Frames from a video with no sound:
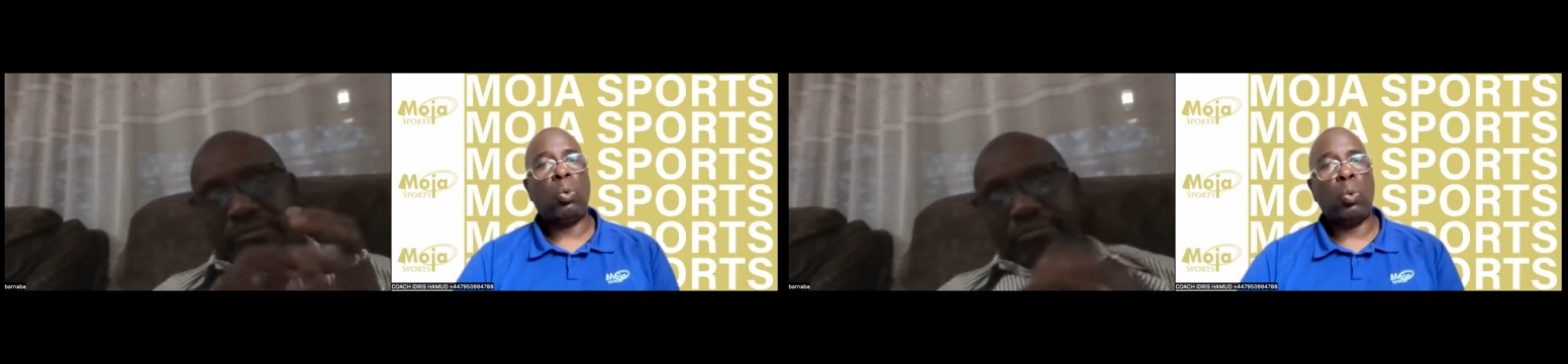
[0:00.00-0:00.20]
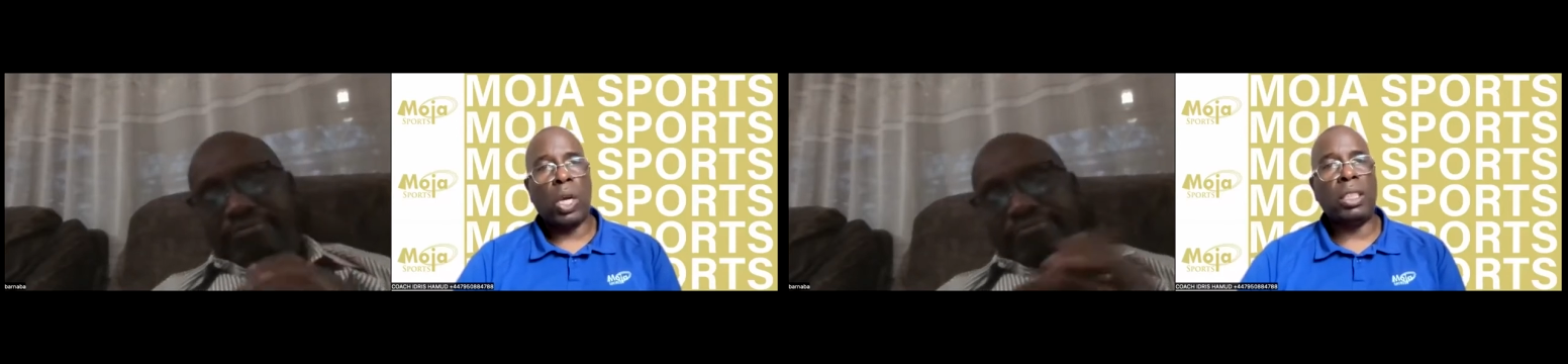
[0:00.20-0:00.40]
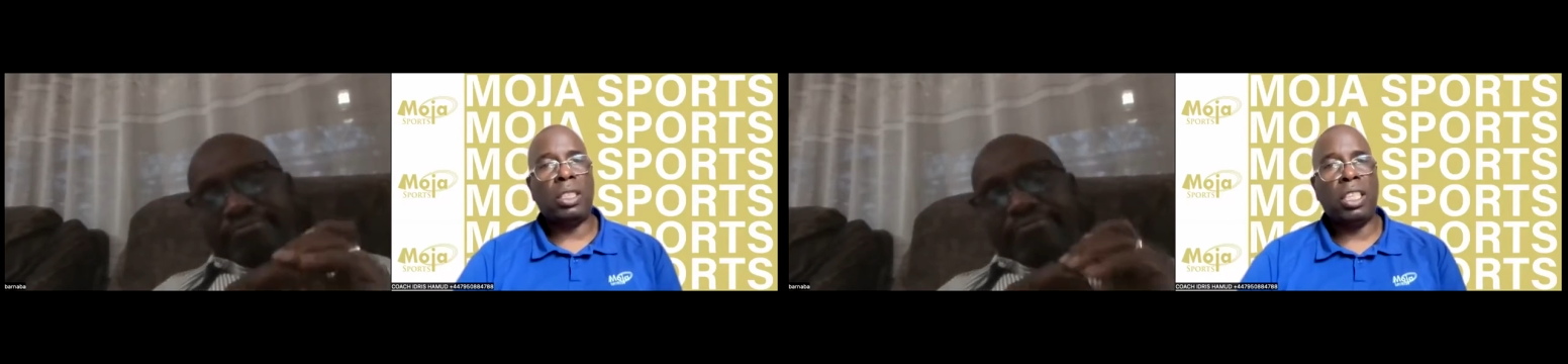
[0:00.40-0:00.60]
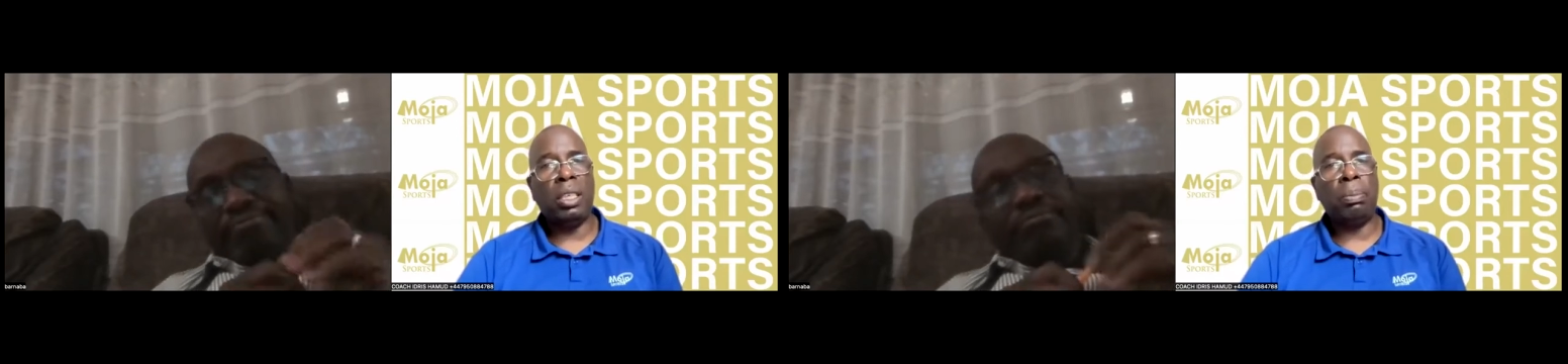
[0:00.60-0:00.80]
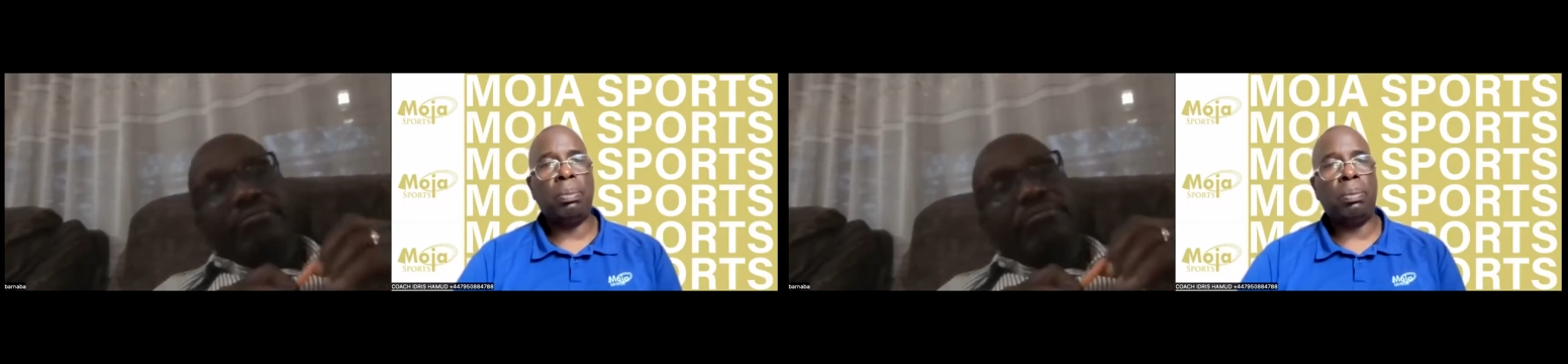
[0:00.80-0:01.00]
one
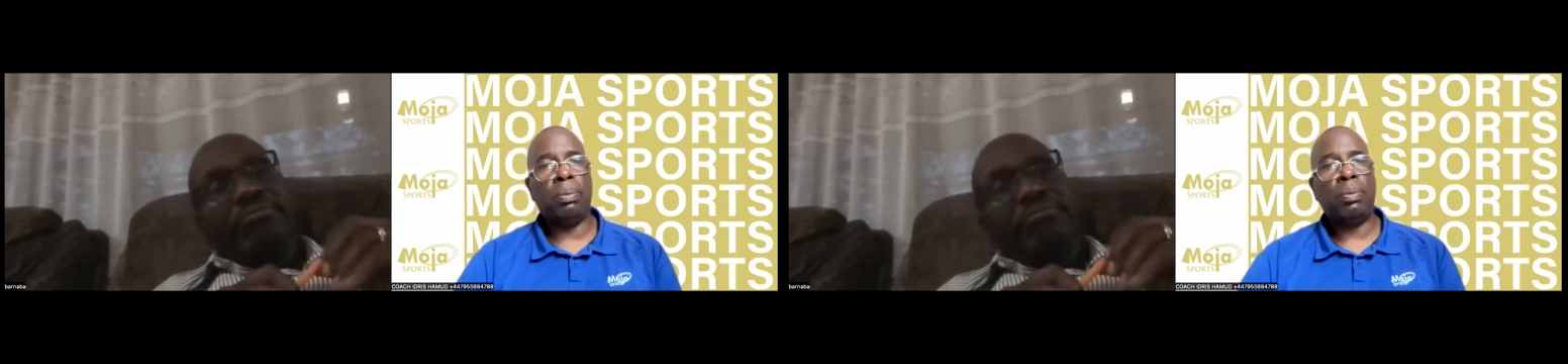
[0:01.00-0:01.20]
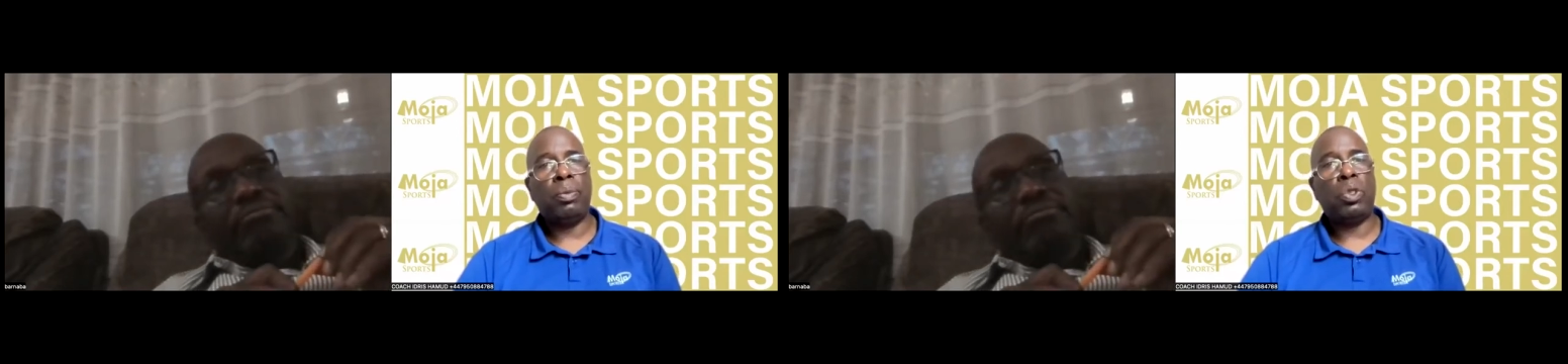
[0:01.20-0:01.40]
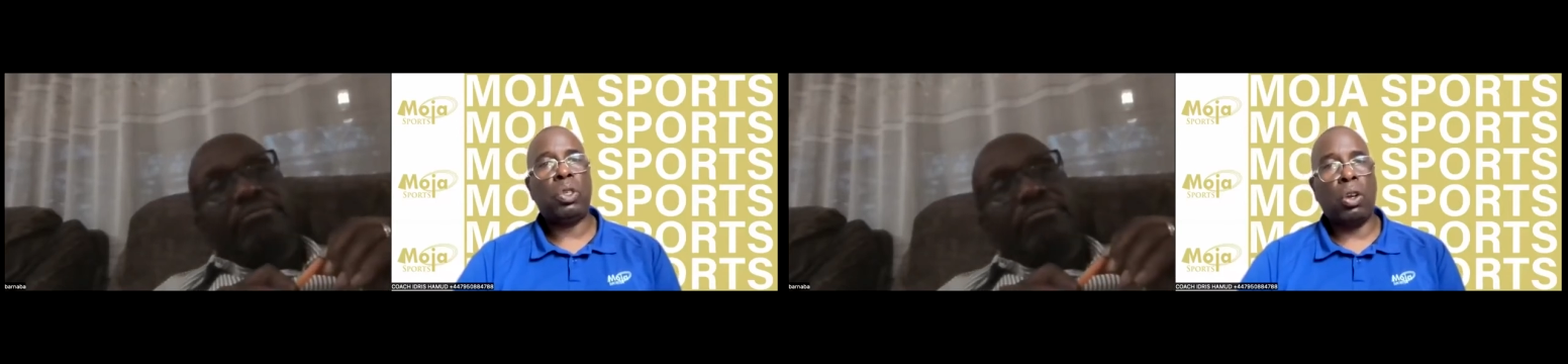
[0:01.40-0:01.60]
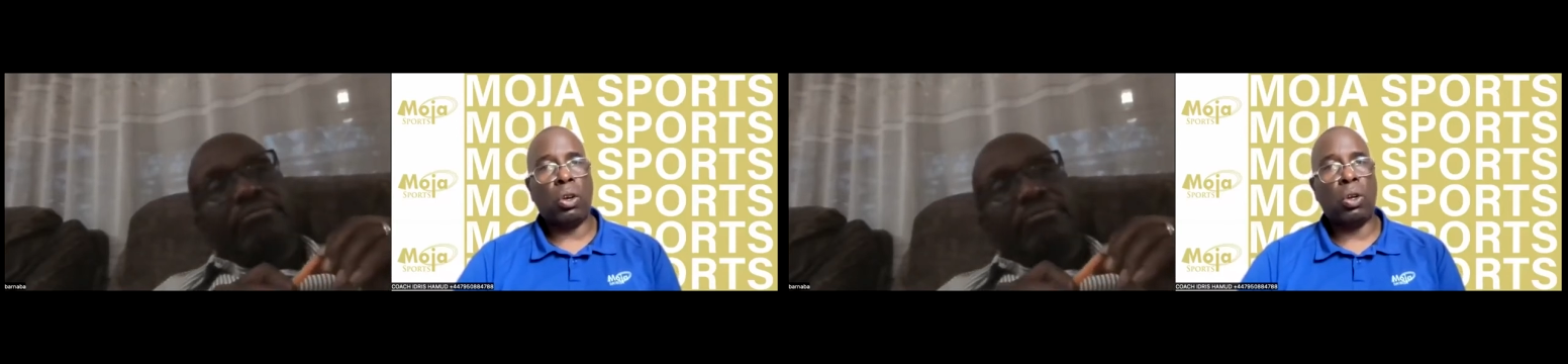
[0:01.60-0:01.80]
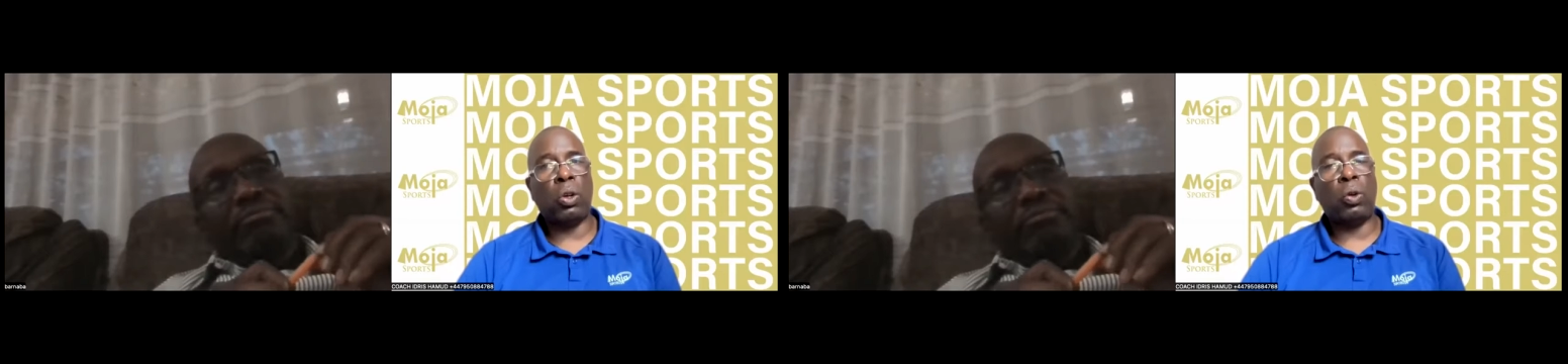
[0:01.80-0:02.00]
team, or